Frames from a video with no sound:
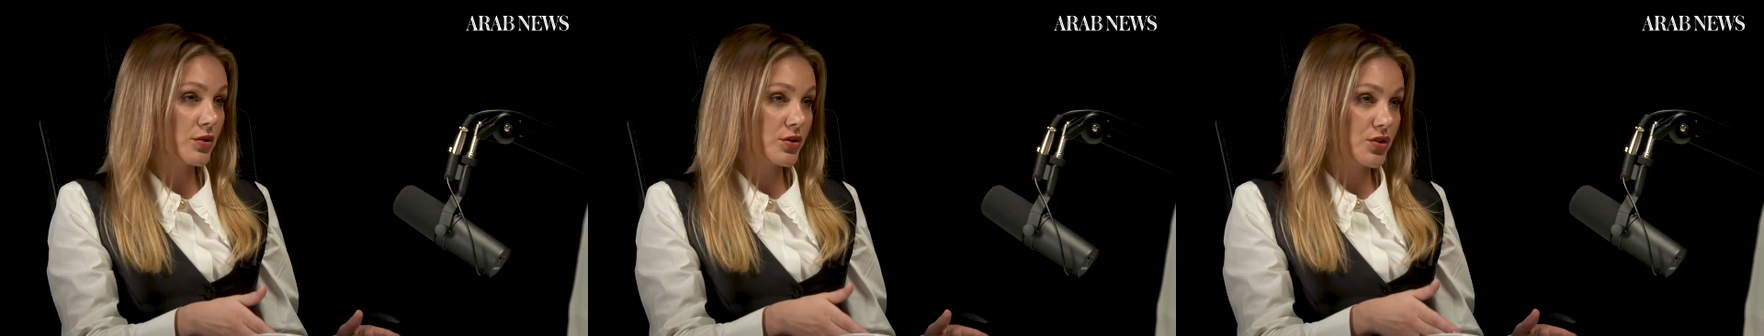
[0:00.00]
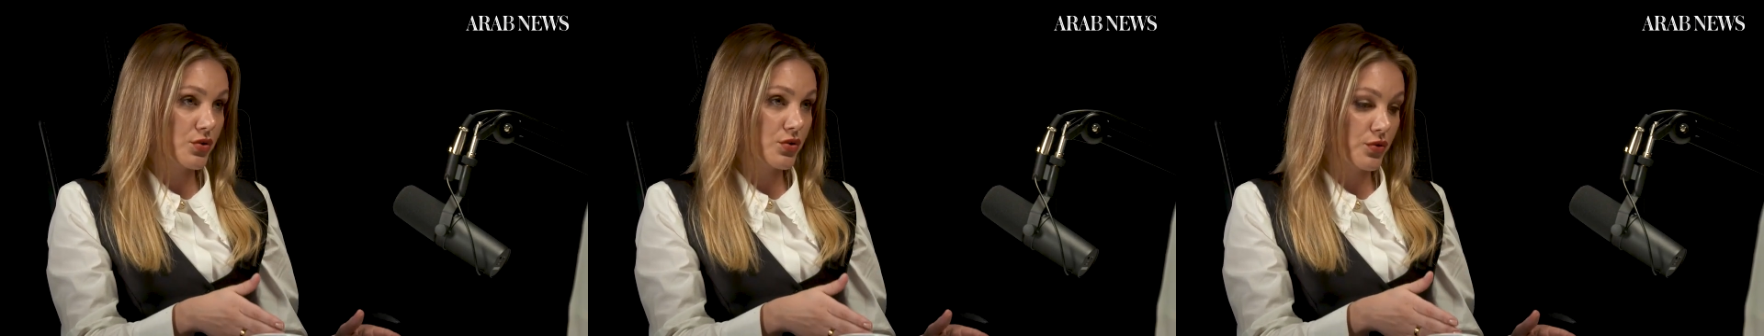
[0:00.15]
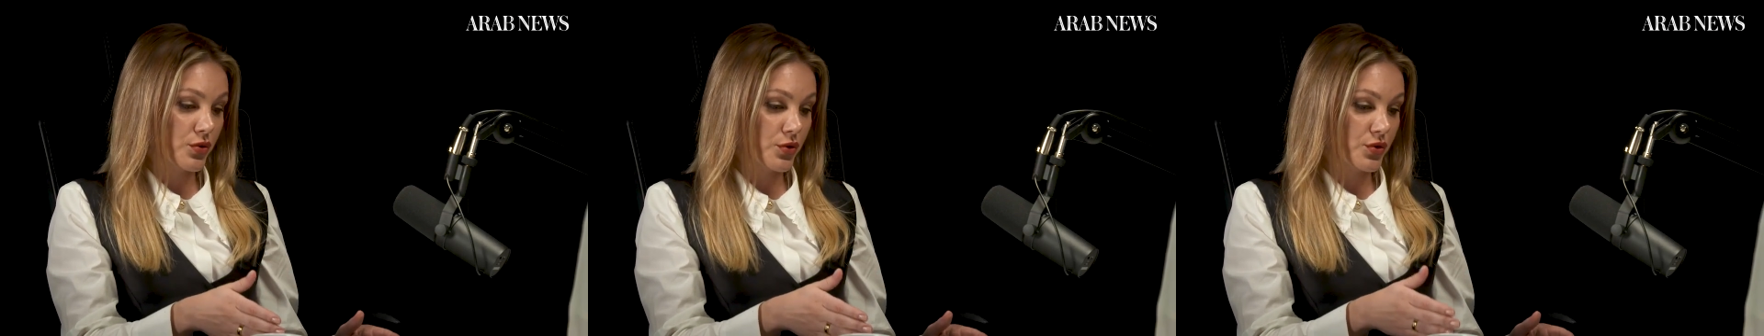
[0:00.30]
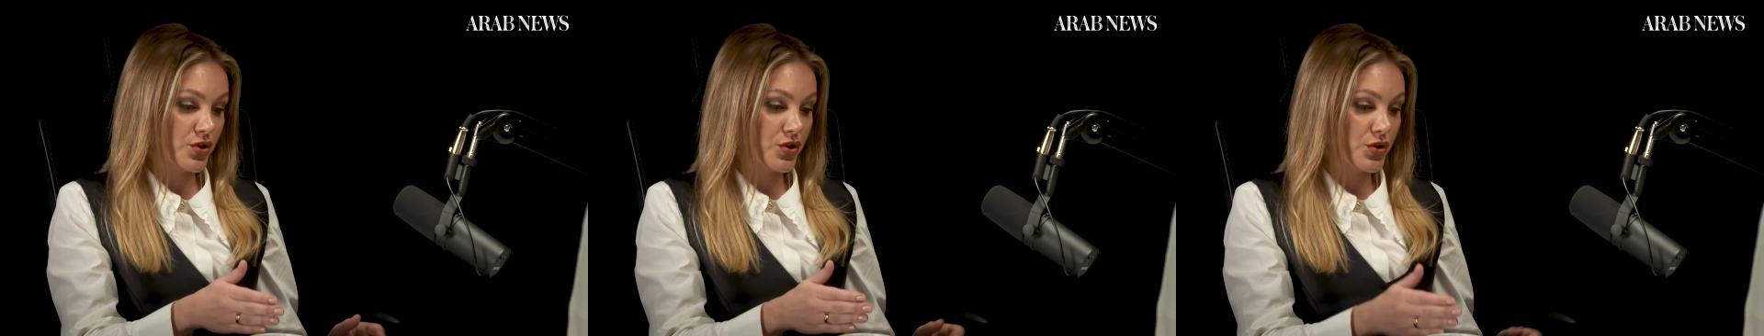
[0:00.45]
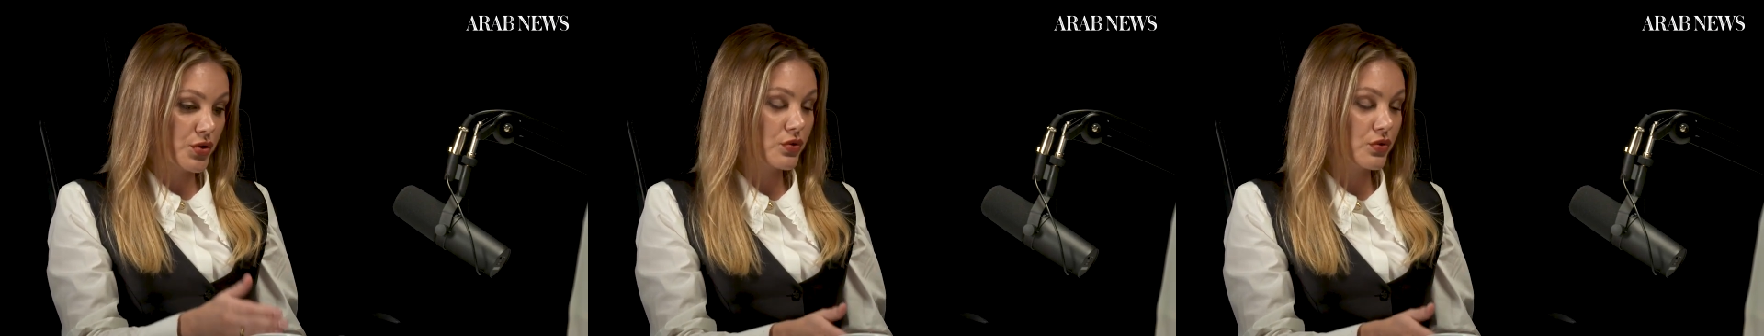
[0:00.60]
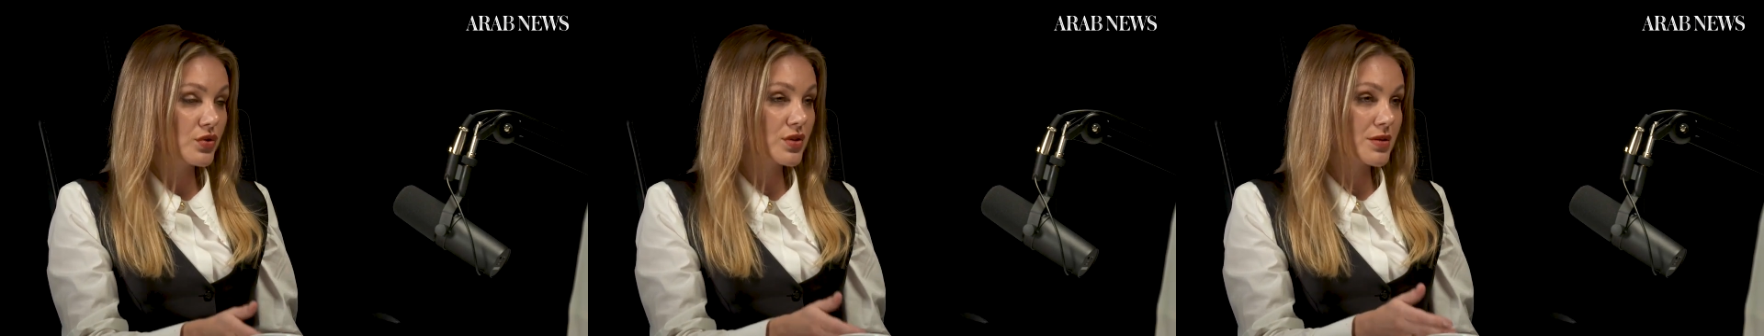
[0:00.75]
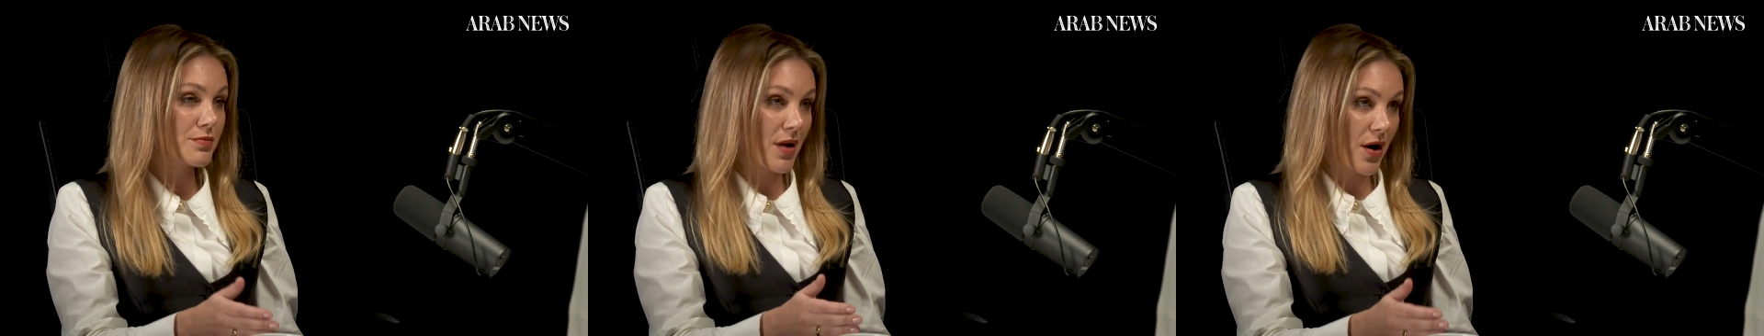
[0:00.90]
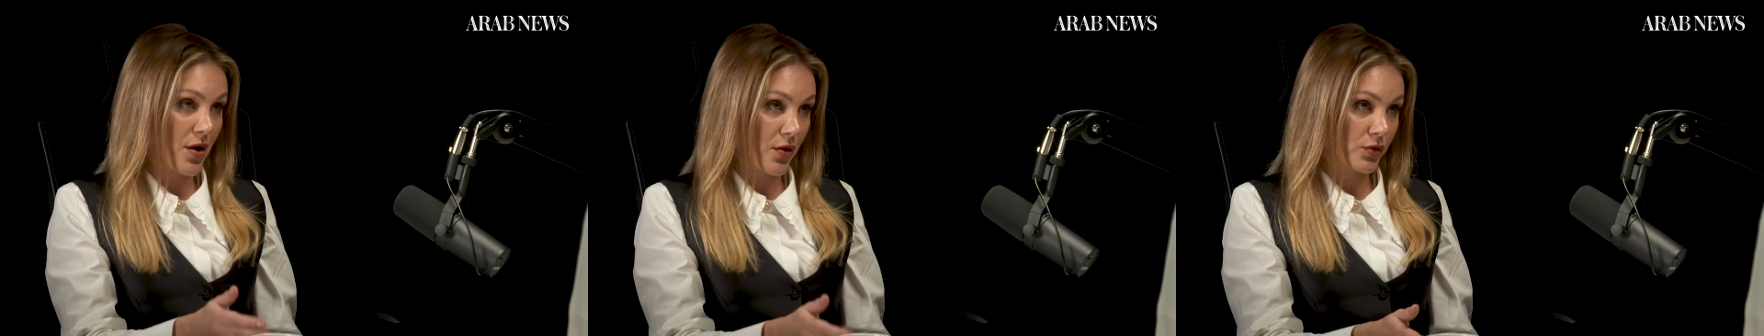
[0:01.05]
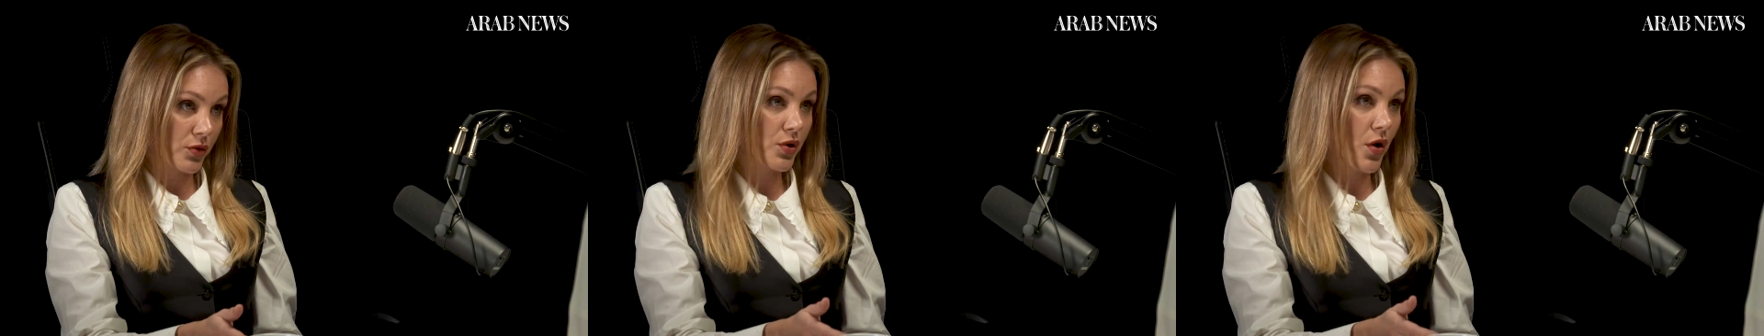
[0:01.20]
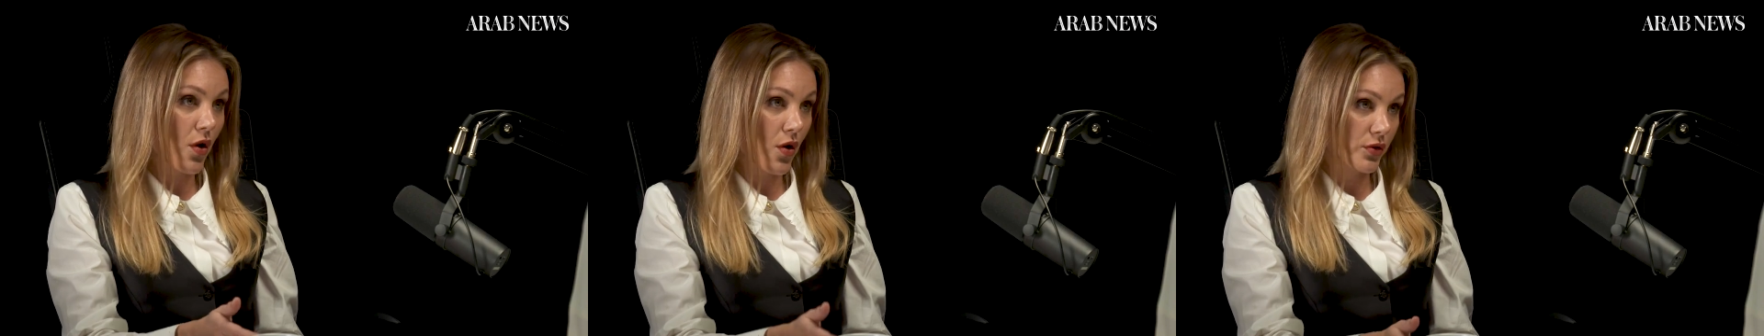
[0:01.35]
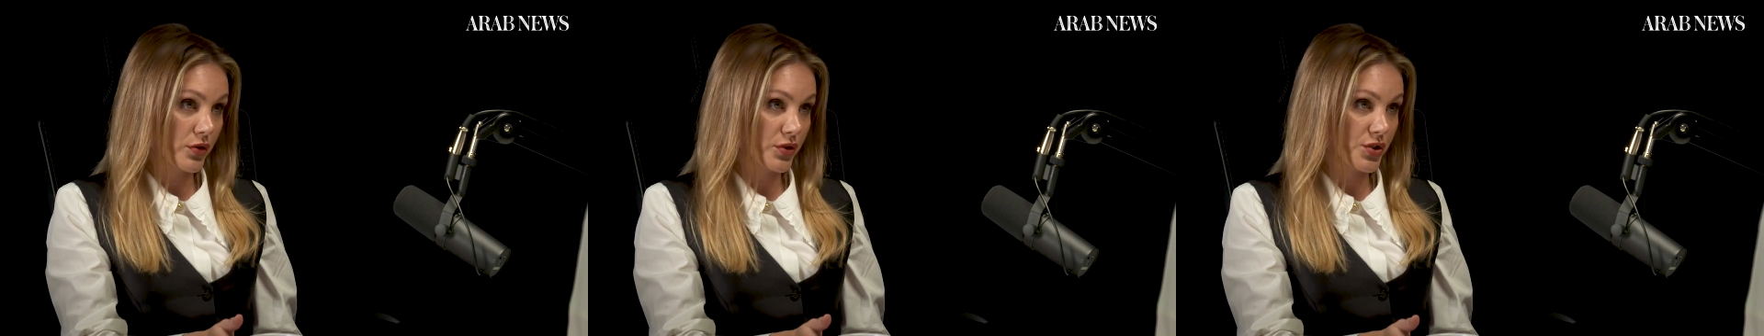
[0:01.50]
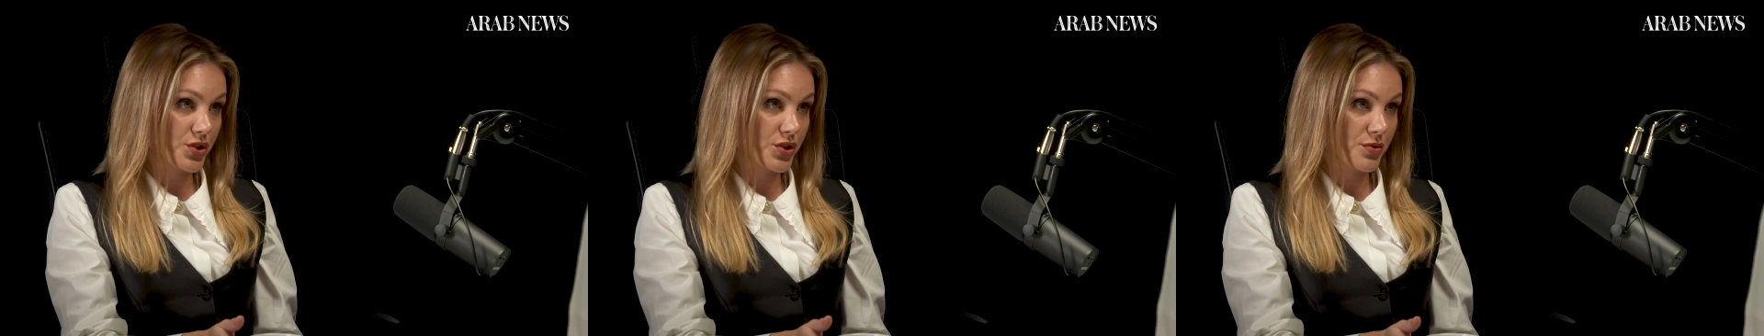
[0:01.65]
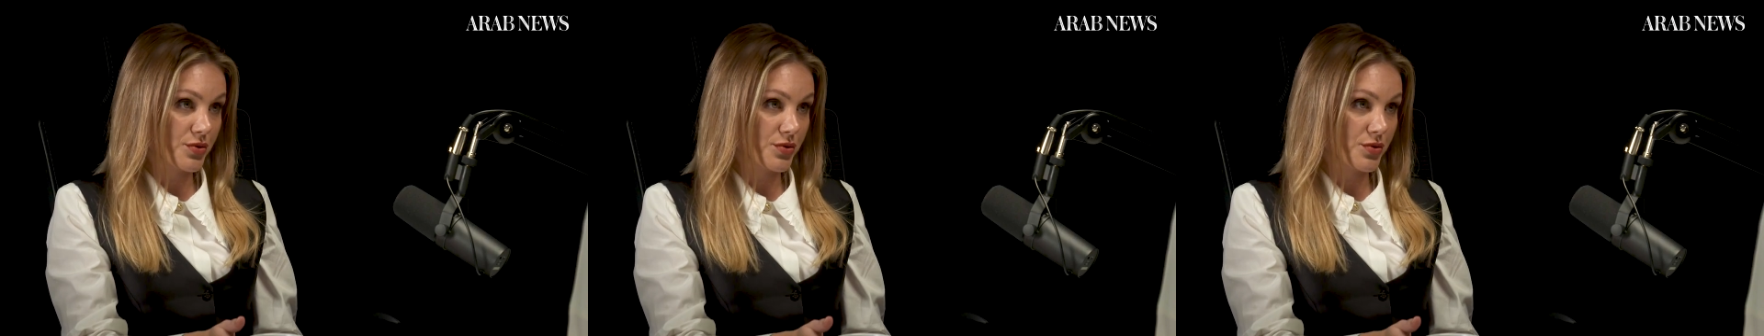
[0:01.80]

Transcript: to choose my own coach,